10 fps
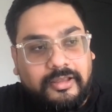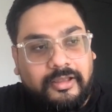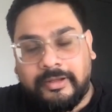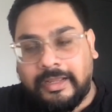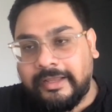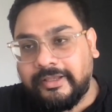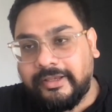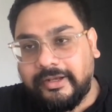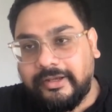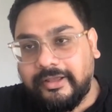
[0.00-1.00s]
And I
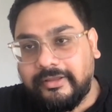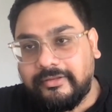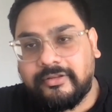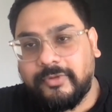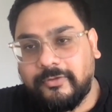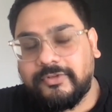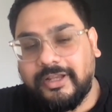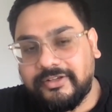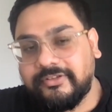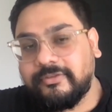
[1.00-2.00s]
think India is one of the
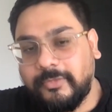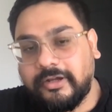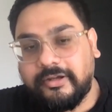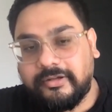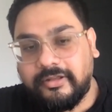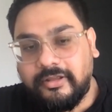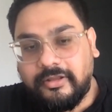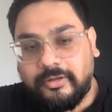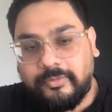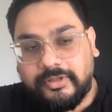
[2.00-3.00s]
largest market
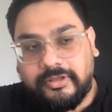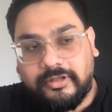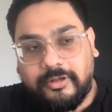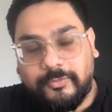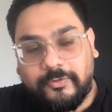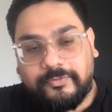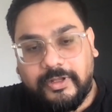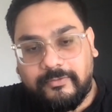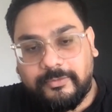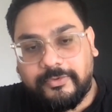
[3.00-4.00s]
with the number of
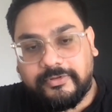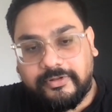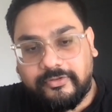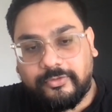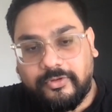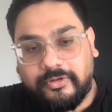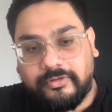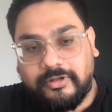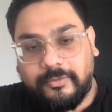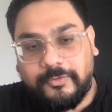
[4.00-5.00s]
developers and so
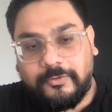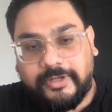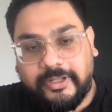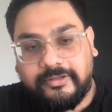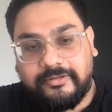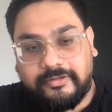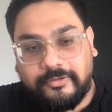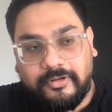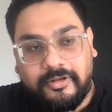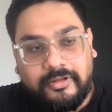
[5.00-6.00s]
on, the number of techies
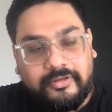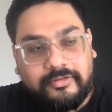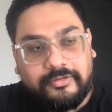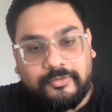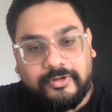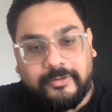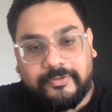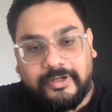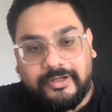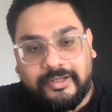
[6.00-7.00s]
and all. So
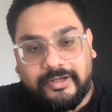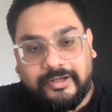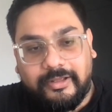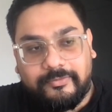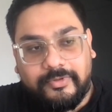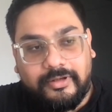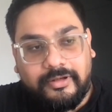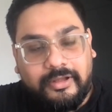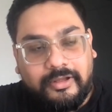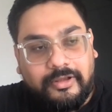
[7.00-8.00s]
definitely India
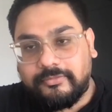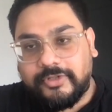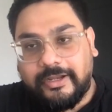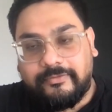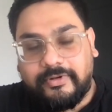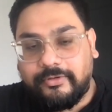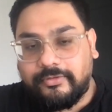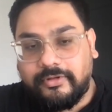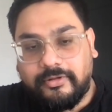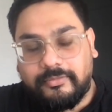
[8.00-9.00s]
will thrive into
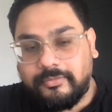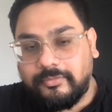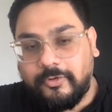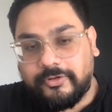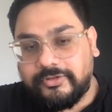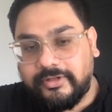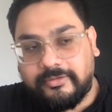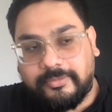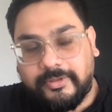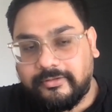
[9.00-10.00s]
the blockchain
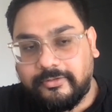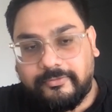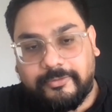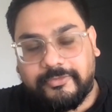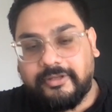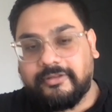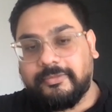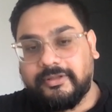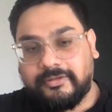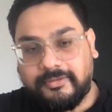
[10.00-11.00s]
space or Web3
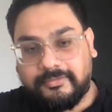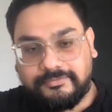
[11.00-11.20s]
space.